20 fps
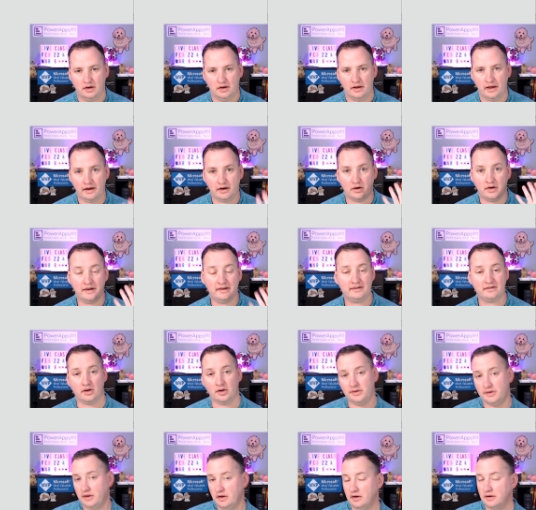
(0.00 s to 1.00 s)
at least
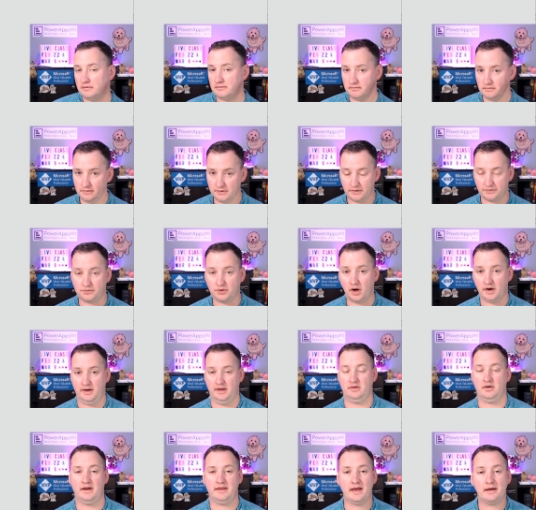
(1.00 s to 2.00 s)
on the, the front
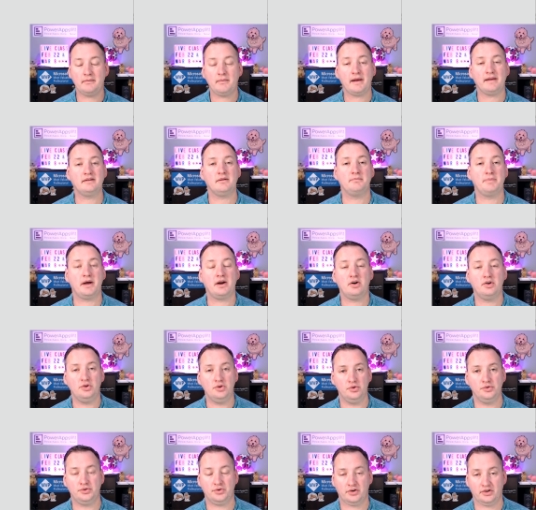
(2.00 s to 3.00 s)
end, right? That makes a better
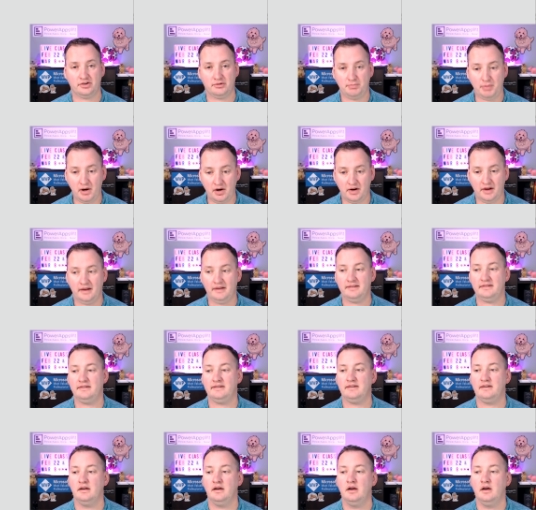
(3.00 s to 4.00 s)
user
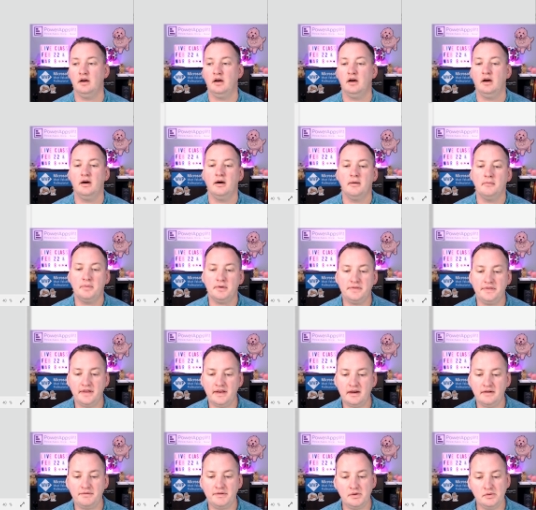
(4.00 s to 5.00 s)
experience. But
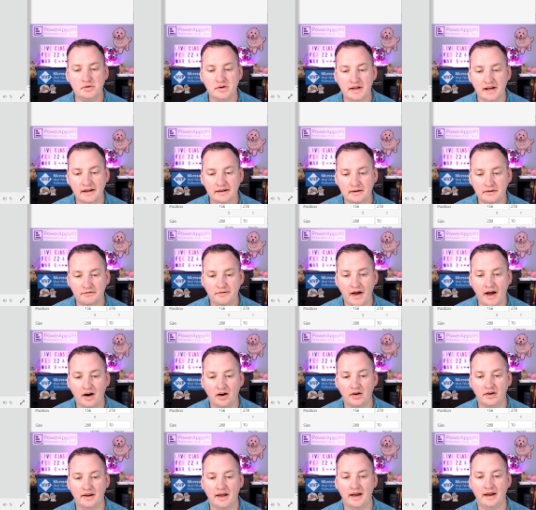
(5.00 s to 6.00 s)
then if you need to
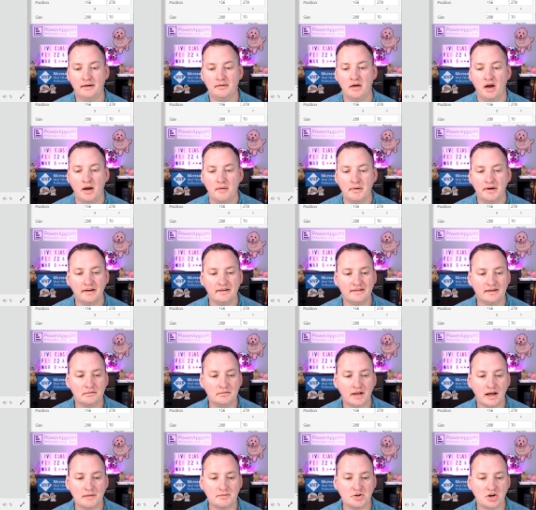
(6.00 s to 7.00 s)
validate, because
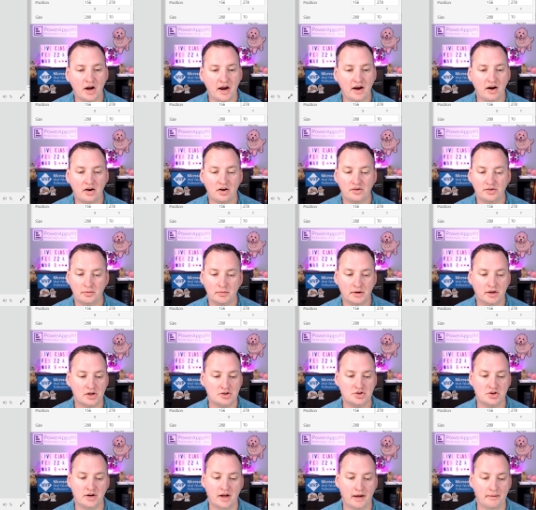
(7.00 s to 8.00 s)
sometimes your errors are
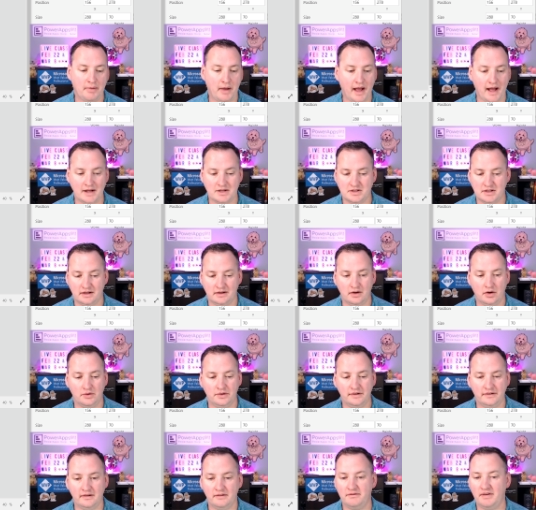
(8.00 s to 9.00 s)
because you're not patching, you know,
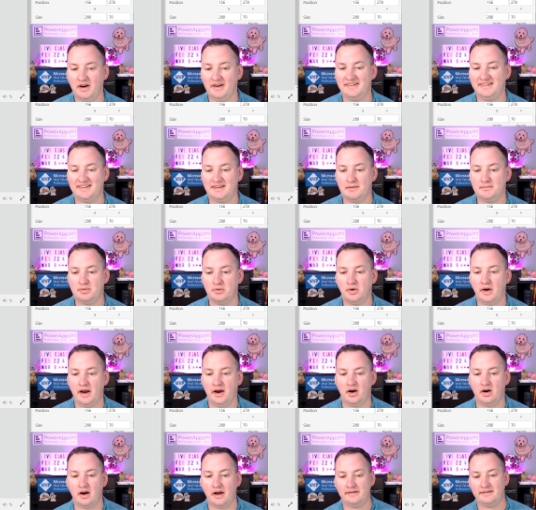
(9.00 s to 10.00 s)
this is a very simple
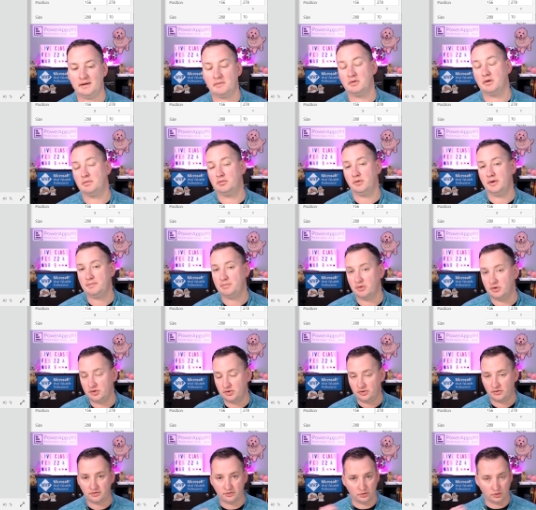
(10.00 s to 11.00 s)
error I was able to
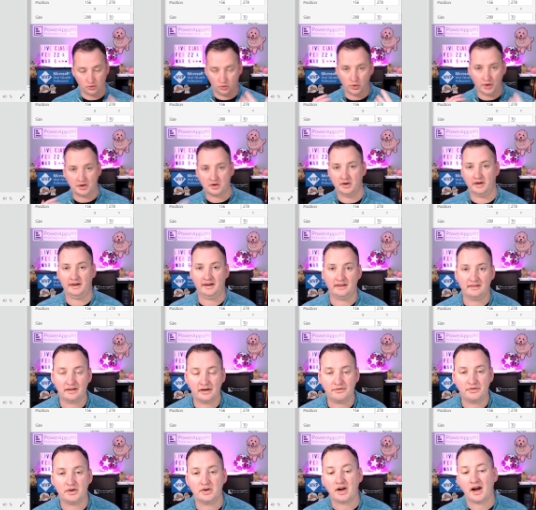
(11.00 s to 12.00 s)
reproduce quickly and
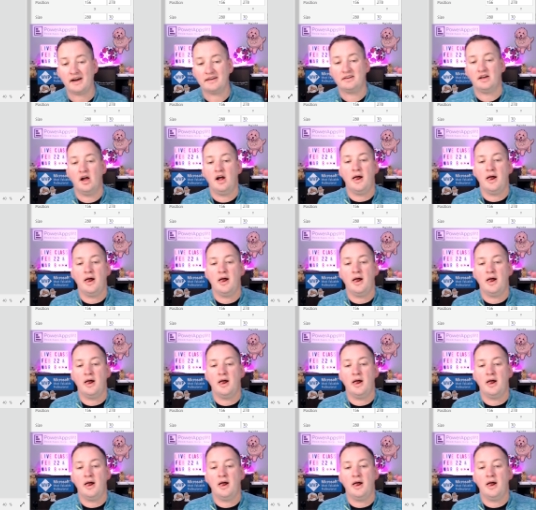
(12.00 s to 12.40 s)
easily for you guys.